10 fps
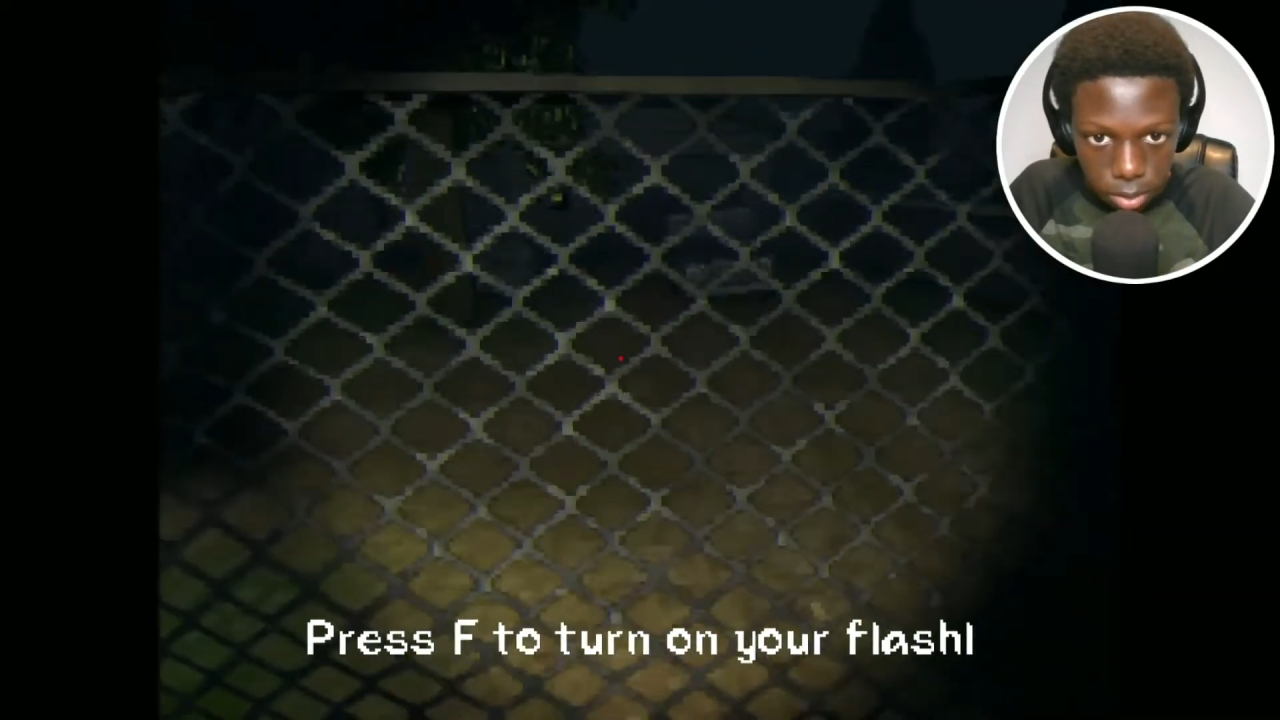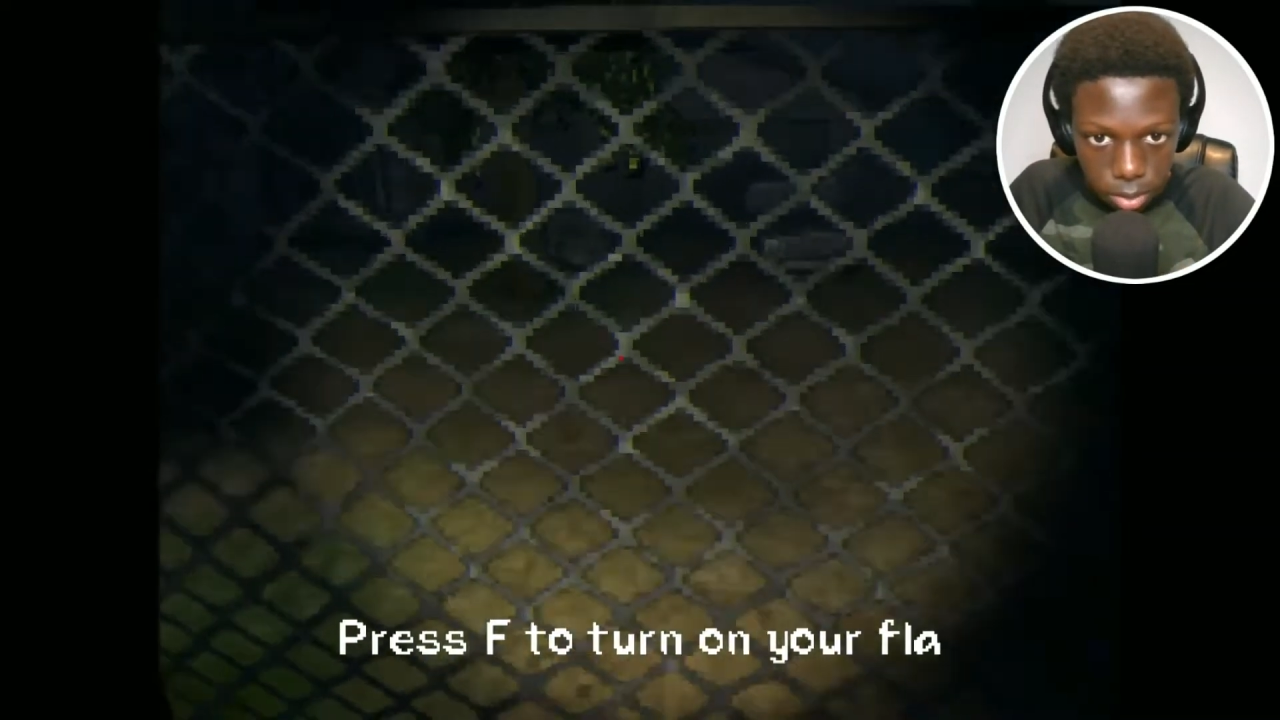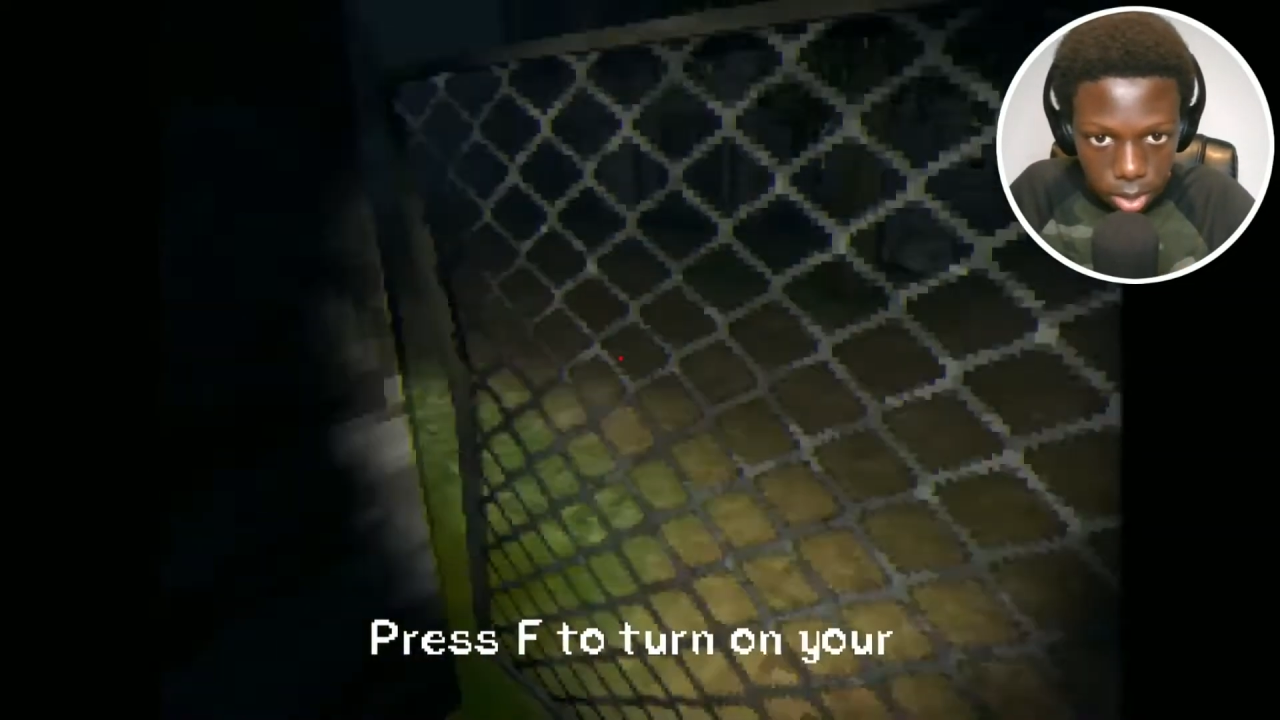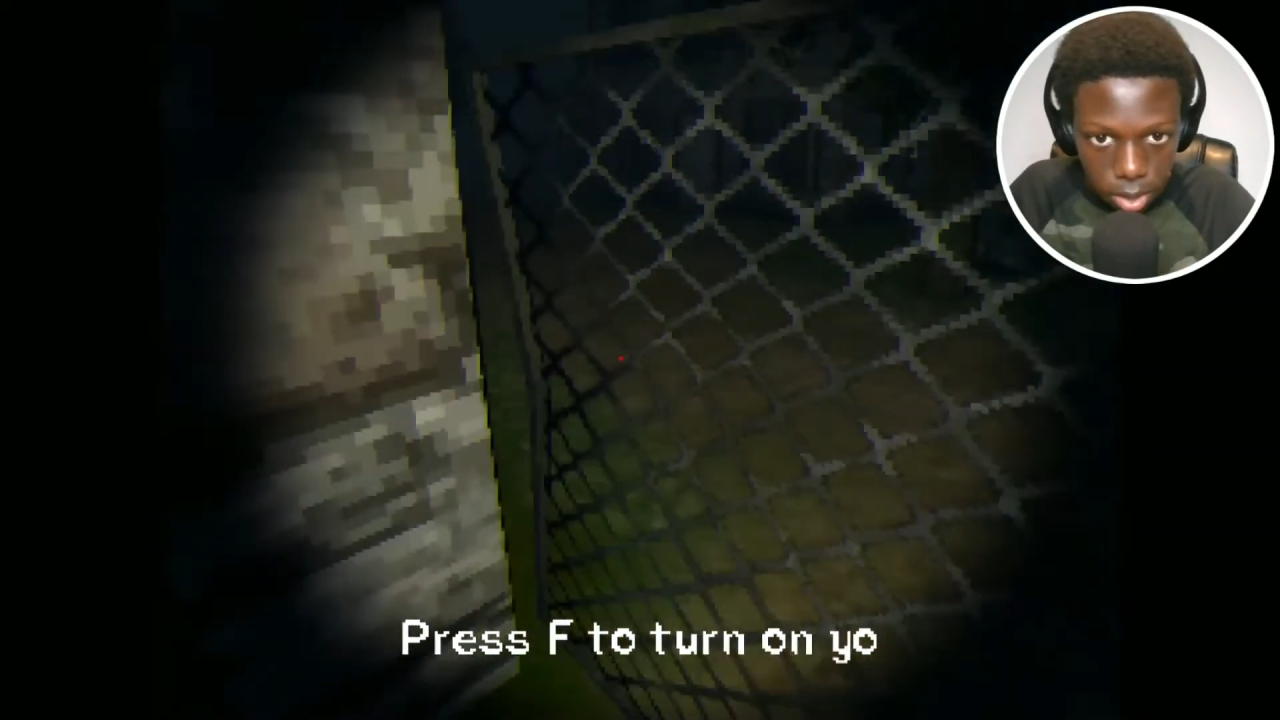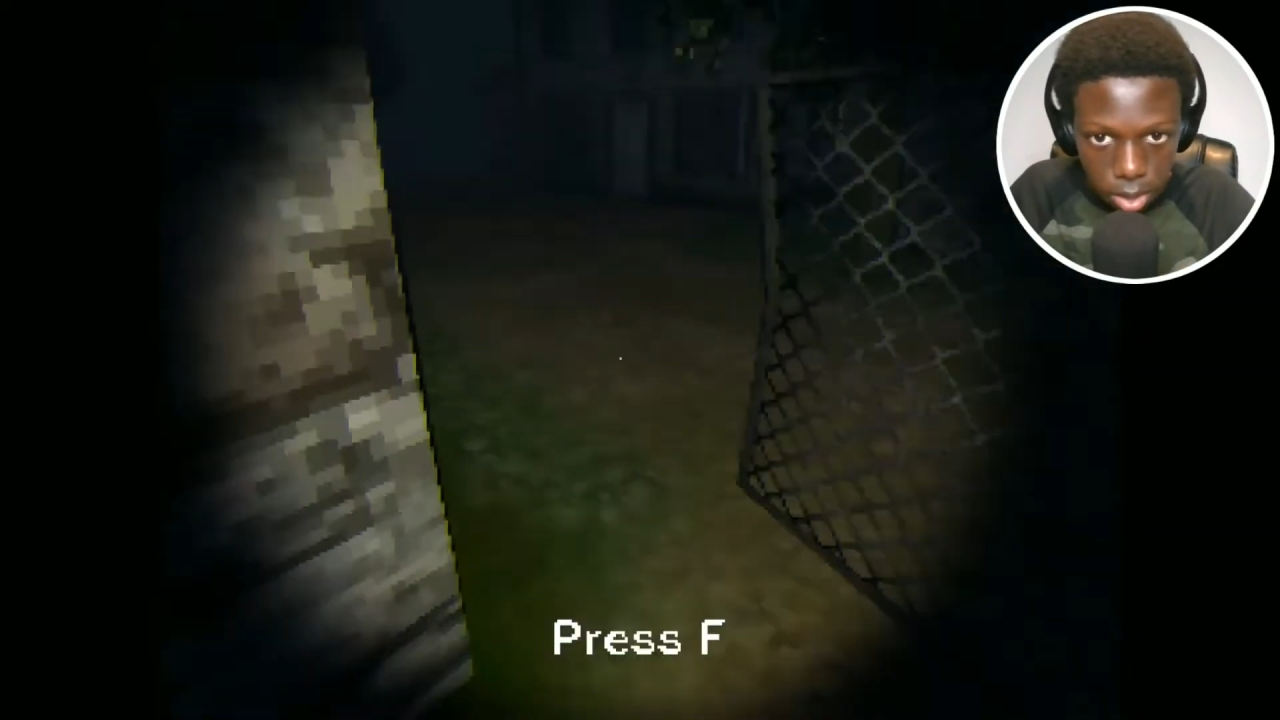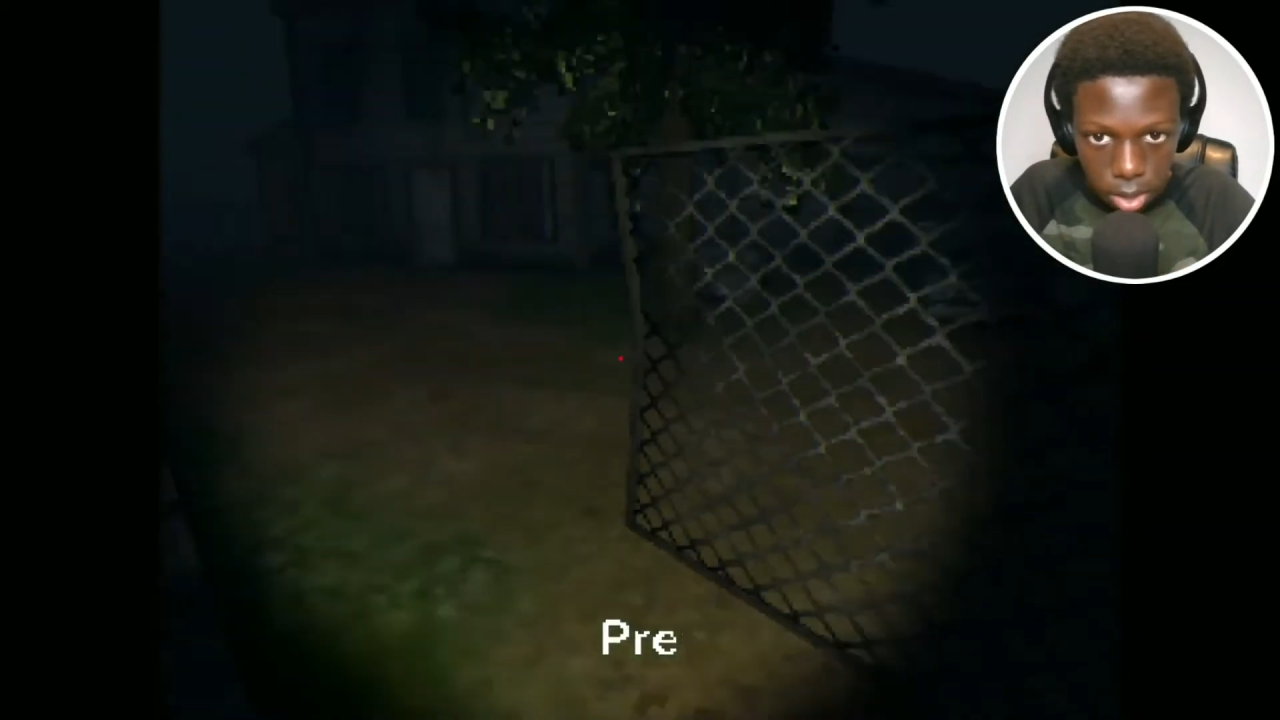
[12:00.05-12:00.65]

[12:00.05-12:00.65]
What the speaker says: Okay.